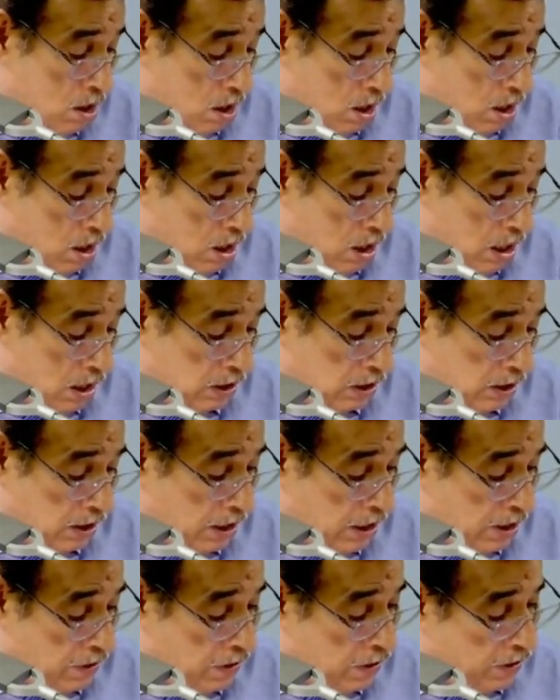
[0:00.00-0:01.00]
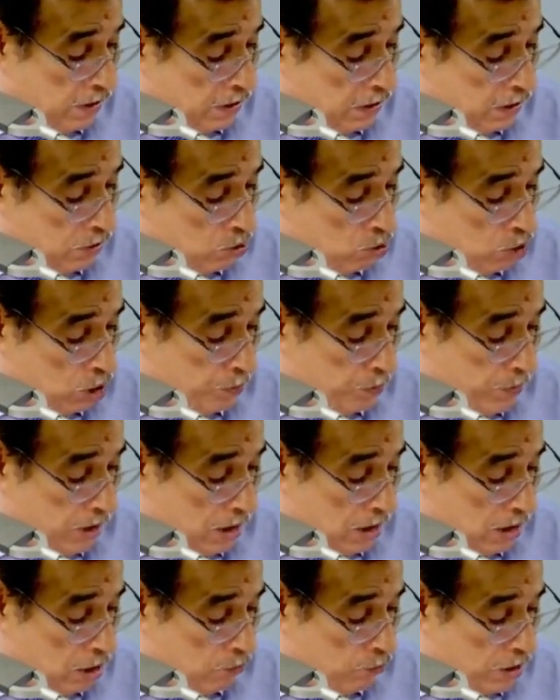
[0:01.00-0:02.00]
other entity could be
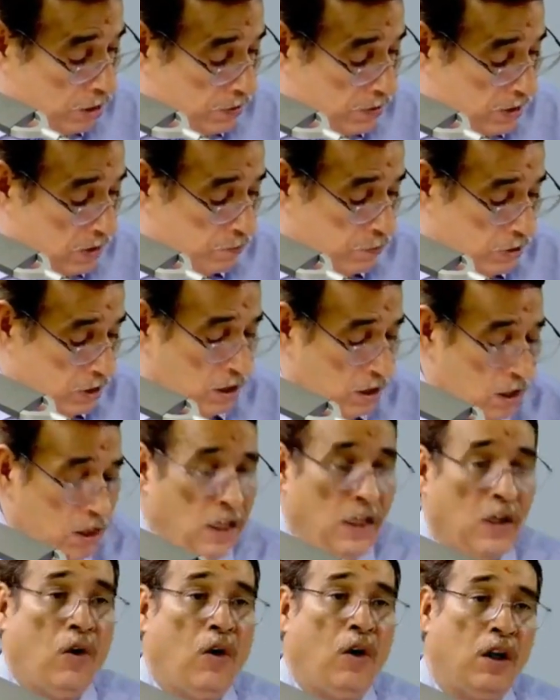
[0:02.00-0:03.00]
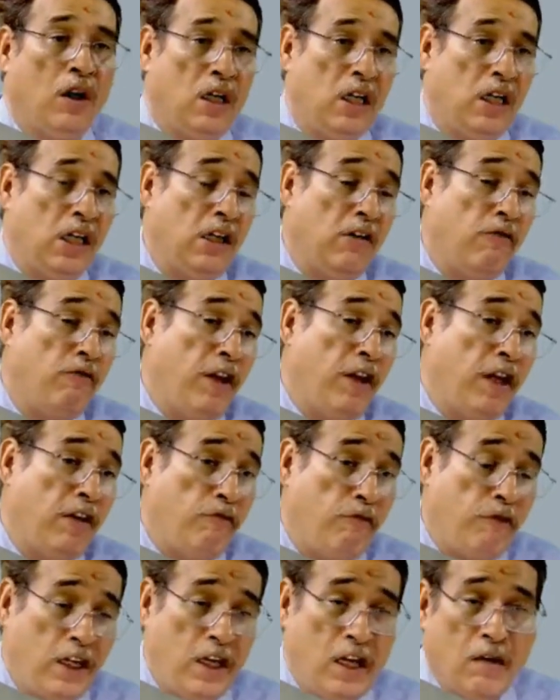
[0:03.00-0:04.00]
our subsidiary only when
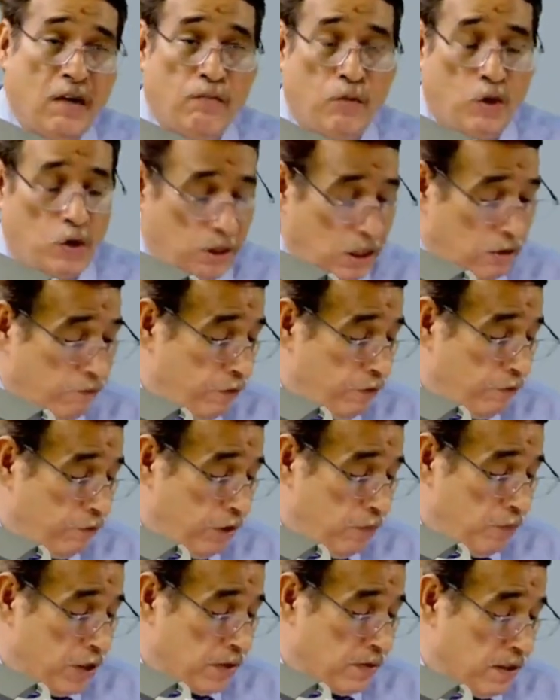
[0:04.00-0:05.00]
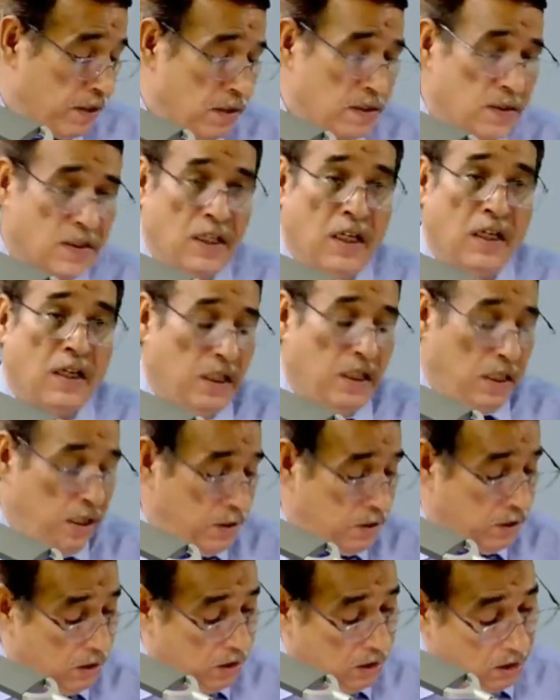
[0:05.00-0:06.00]
we have more than 50% stake in
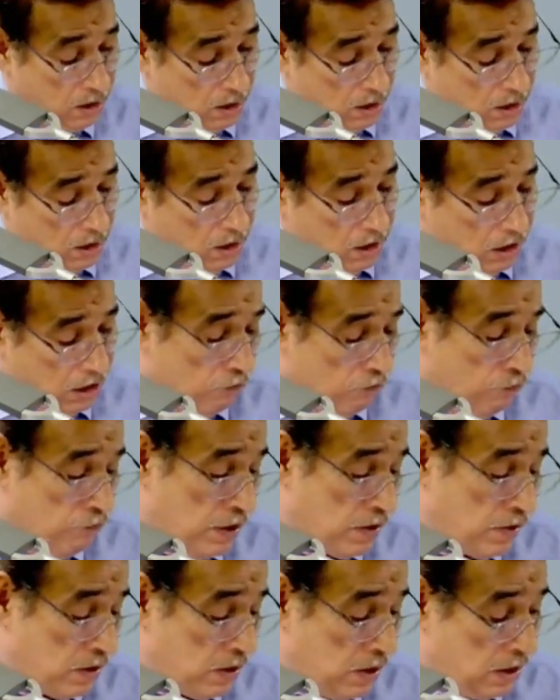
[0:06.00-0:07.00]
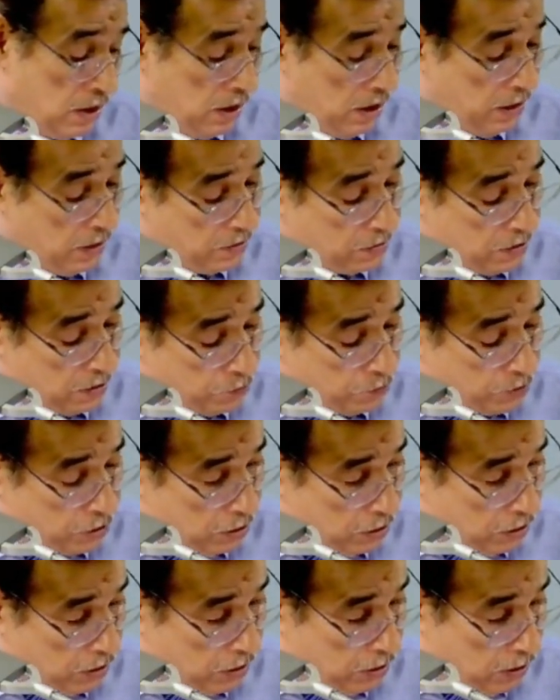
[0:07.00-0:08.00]
it. Investor, its
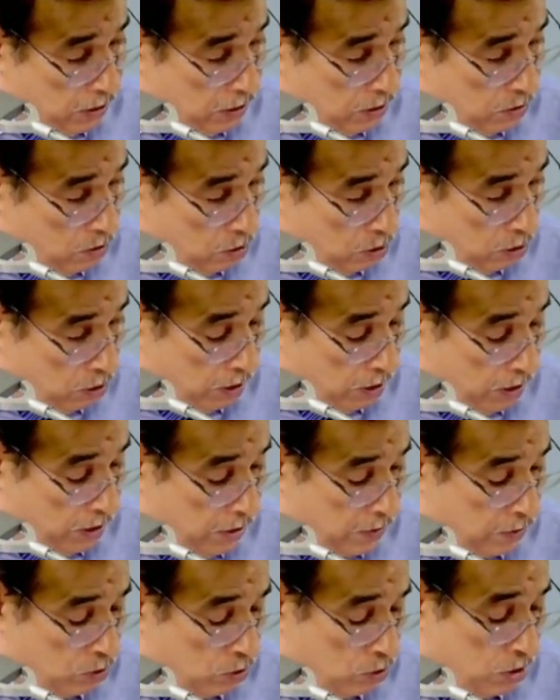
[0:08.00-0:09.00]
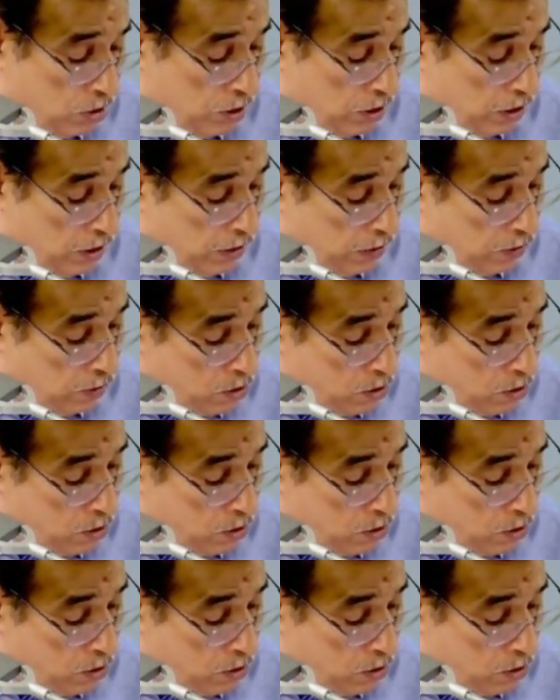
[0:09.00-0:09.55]
subsidiary or associate,